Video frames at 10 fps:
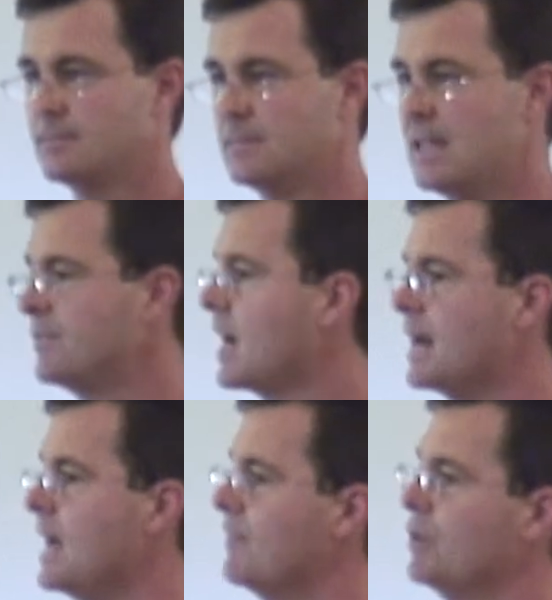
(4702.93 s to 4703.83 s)
They've
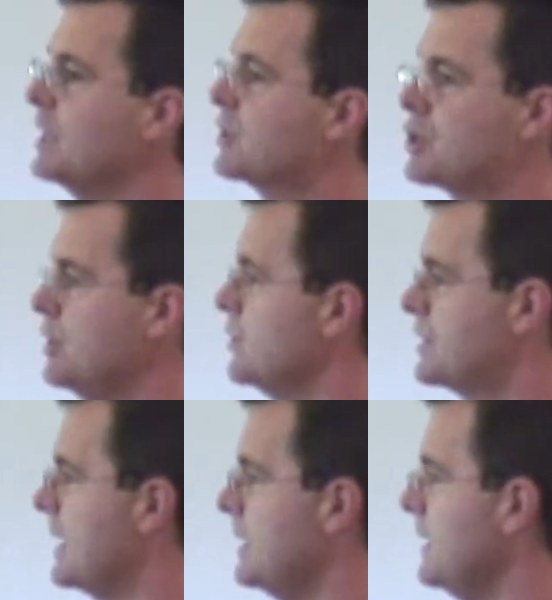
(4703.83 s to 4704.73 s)
got every
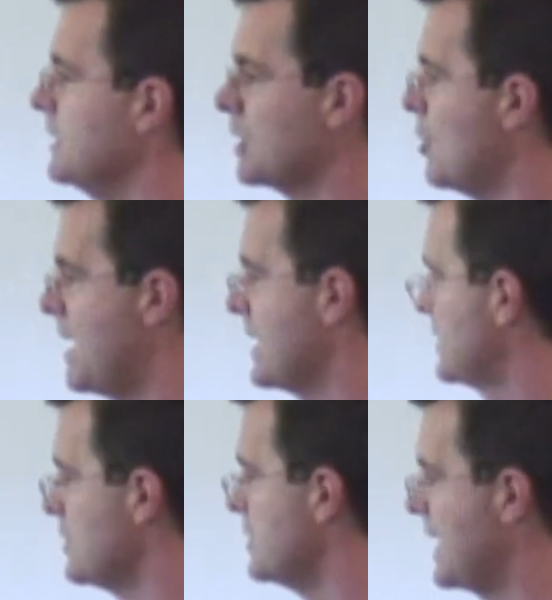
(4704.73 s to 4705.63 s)
excuse they need to go back
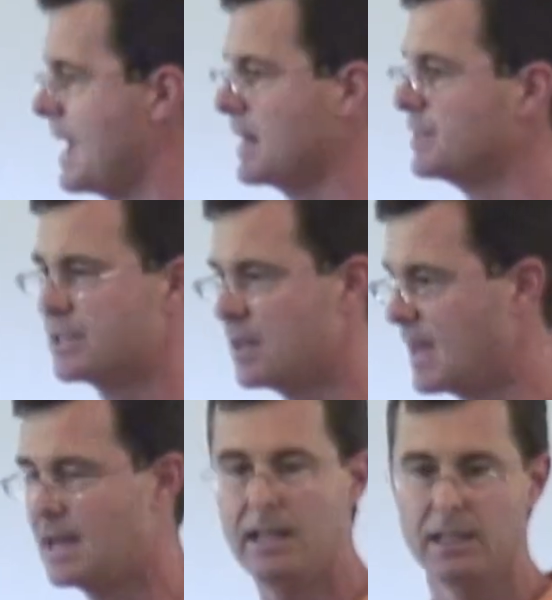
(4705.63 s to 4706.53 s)
to their dad and say,
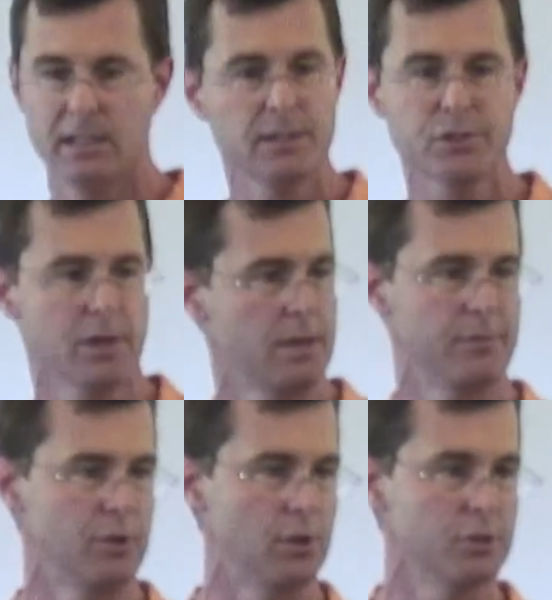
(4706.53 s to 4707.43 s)
that idiot son
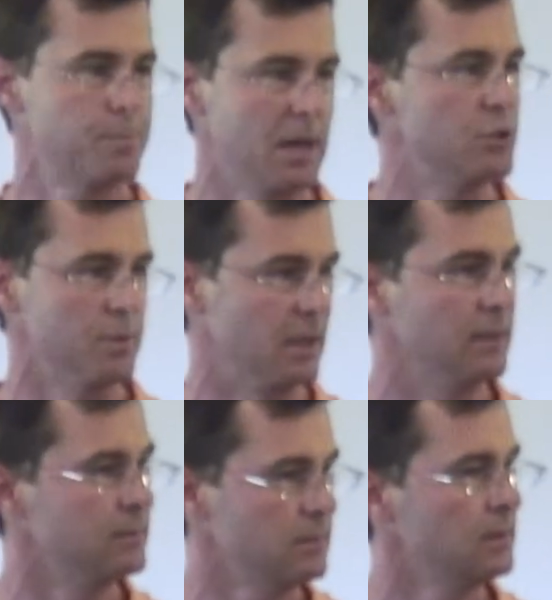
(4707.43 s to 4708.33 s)
of yours,
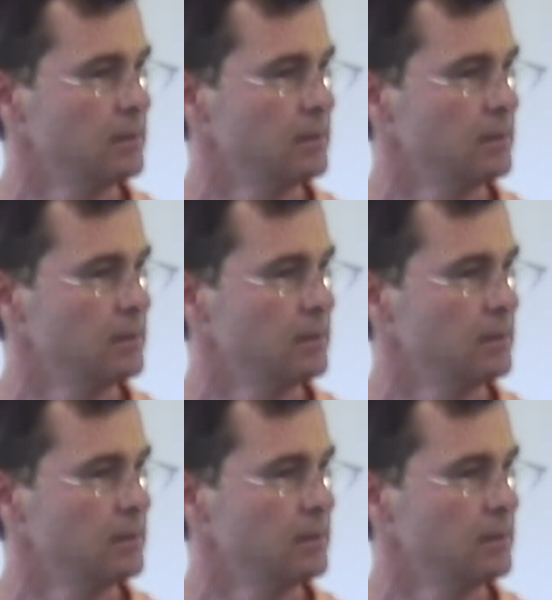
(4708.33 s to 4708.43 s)
Benjamin.